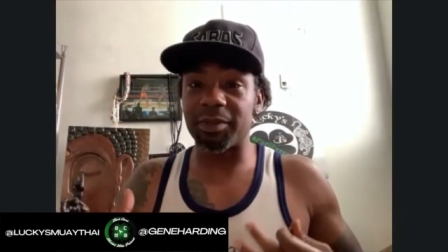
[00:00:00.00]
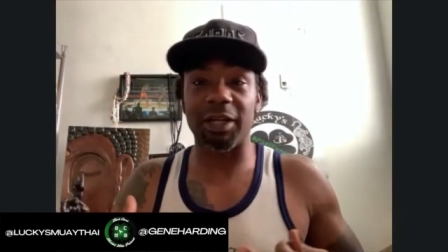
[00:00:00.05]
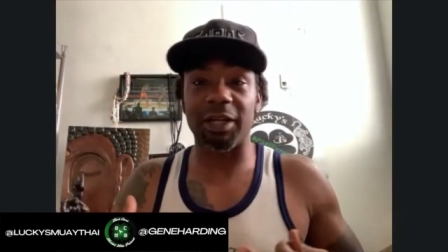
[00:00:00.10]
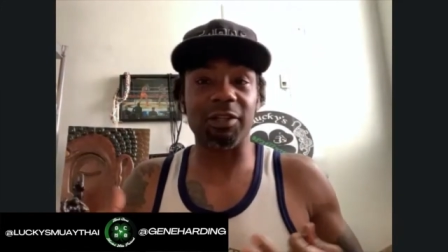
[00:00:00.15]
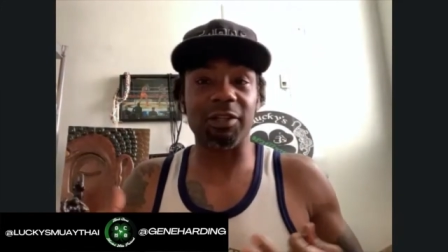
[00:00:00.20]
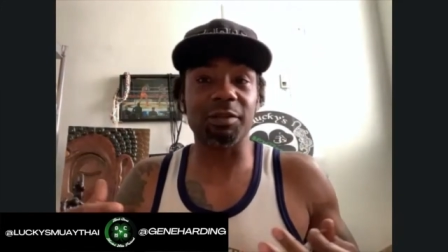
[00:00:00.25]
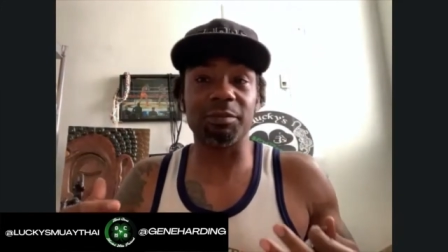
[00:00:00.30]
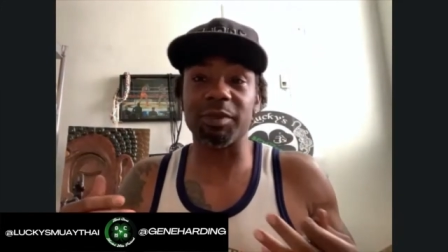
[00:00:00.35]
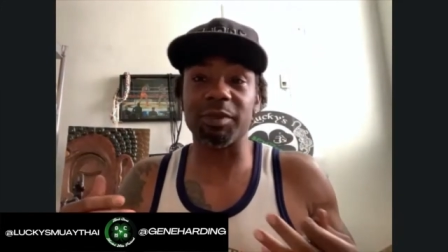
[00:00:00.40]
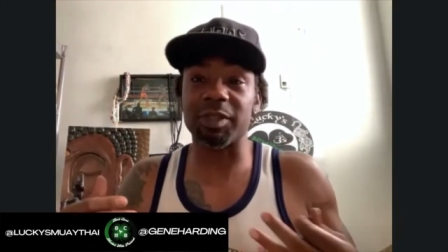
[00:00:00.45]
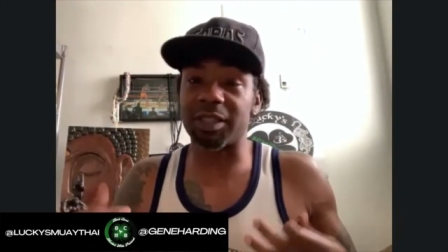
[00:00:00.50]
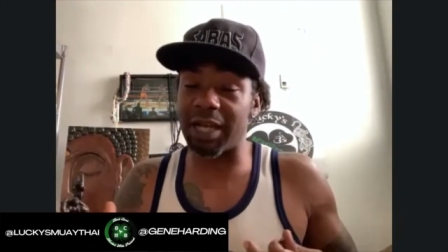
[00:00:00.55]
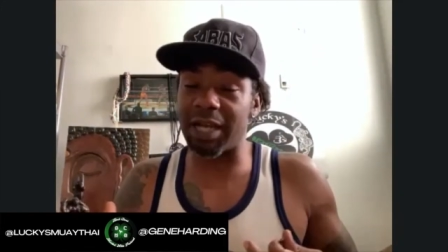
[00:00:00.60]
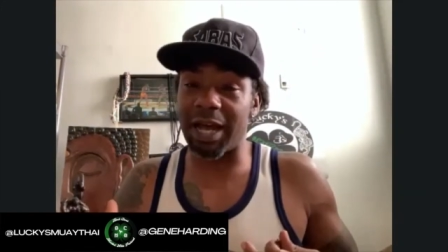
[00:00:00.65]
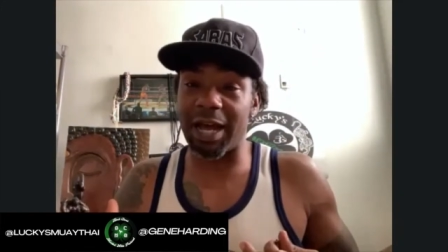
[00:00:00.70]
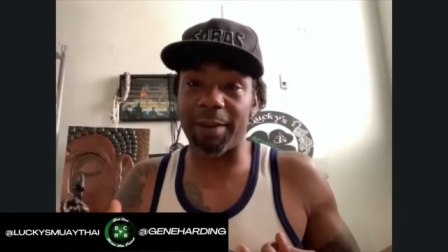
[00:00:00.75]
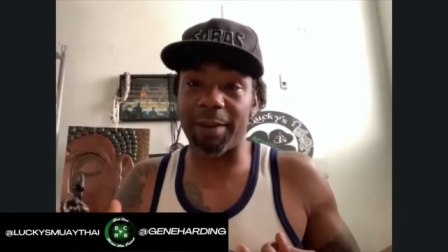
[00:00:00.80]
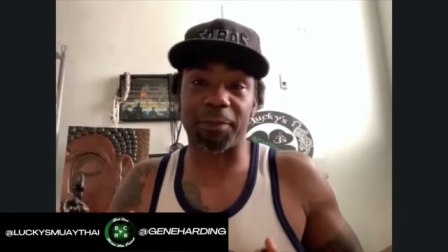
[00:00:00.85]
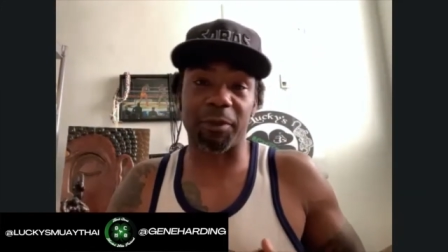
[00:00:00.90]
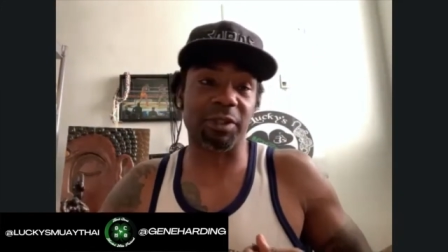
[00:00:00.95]
tells them to
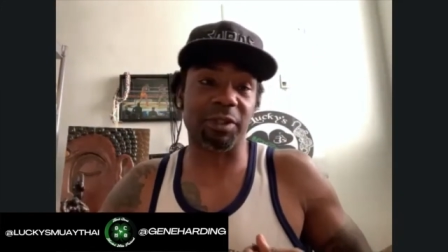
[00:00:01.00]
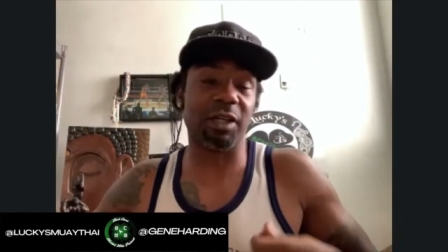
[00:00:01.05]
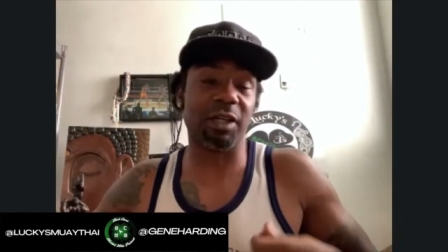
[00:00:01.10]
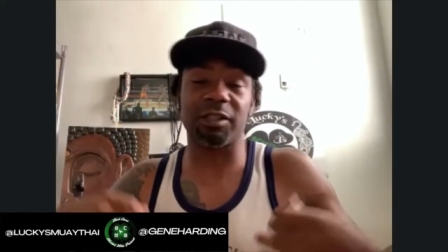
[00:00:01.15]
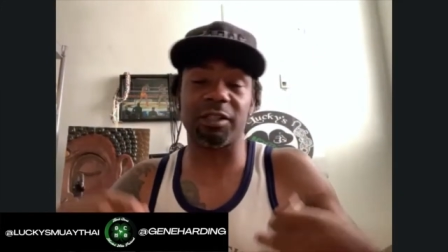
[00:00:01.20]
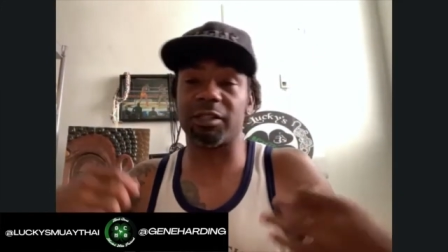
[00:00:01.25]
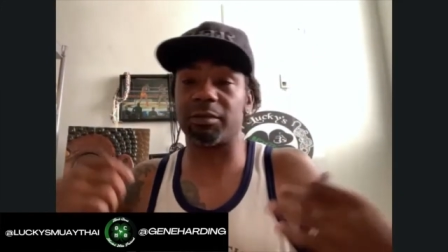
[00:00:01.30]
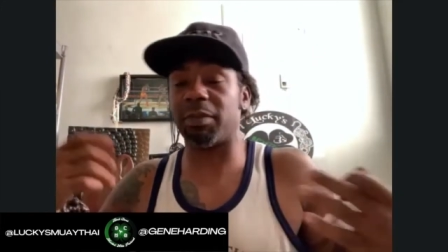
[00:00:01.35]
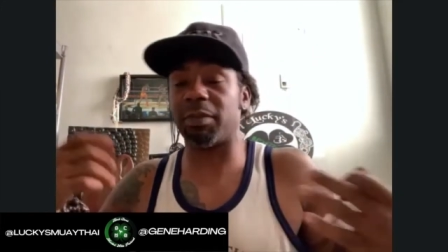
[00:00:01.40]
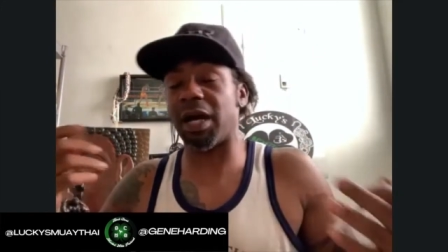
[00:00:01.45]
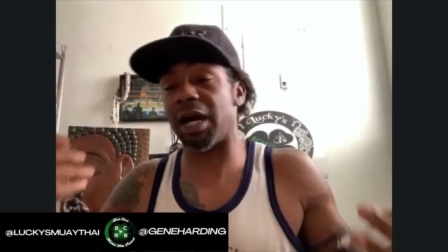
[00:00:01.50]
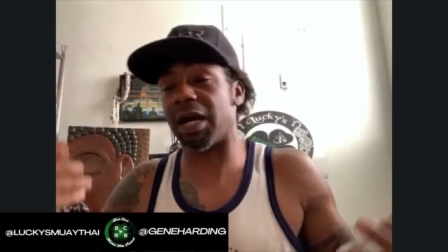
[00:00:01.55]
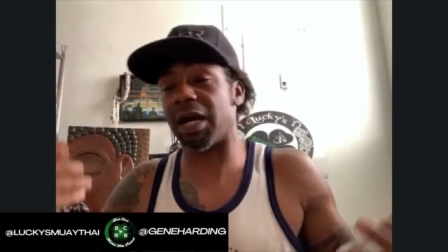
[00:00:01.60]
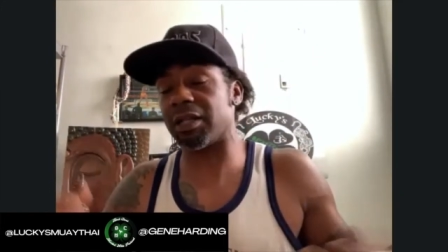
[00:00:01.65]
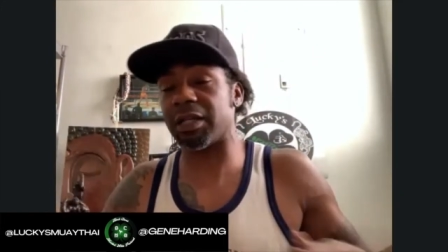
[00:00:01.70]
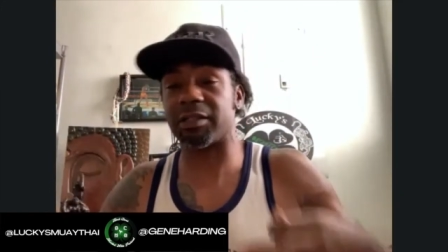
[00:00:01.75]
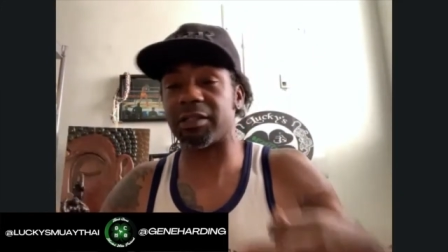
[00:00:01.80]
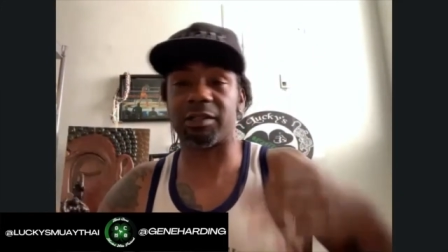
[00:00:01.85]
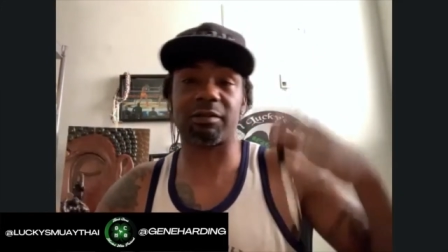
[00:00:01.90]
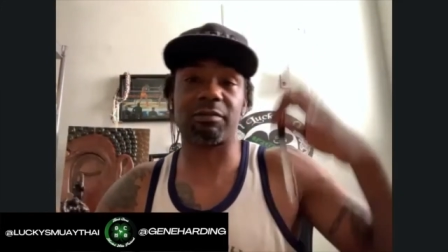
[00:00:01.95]
stop or tells them, ah,
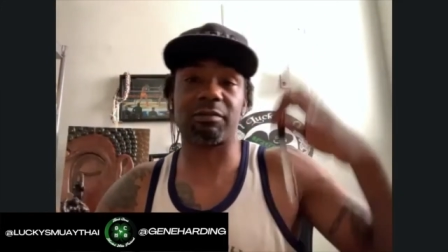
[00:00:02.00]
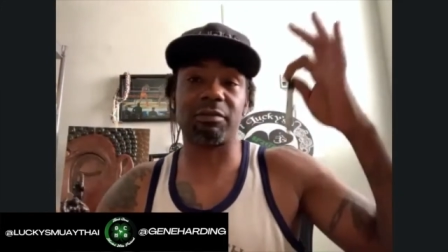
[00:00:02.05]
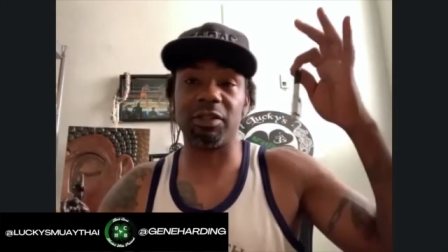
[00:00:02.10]
that's,